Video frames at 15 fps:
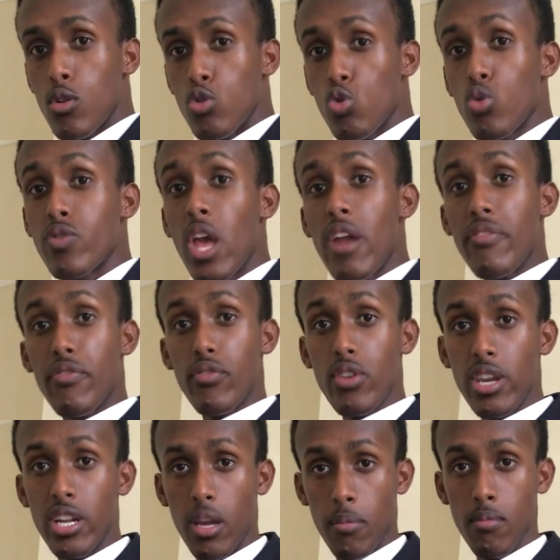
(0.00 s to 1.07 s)
to their
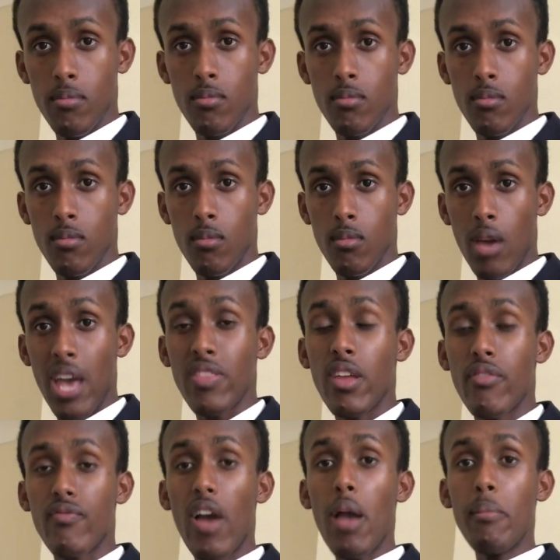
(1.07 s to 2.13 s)
freedom and their
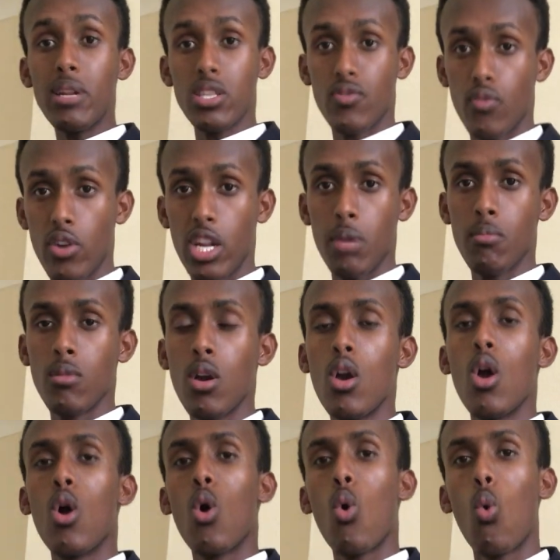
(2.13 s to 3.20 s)
family's freedom
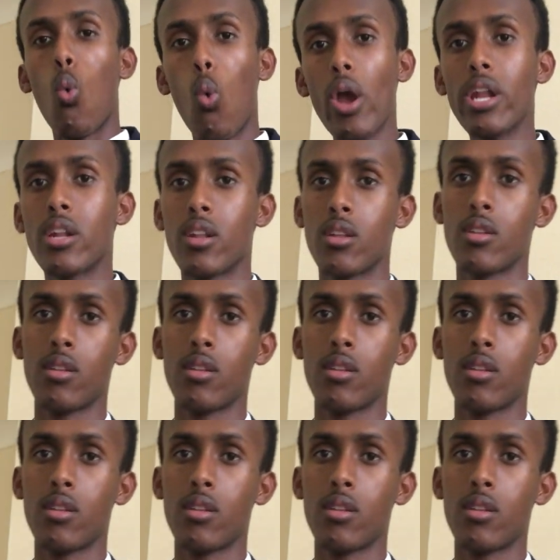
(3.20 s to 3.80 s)
when,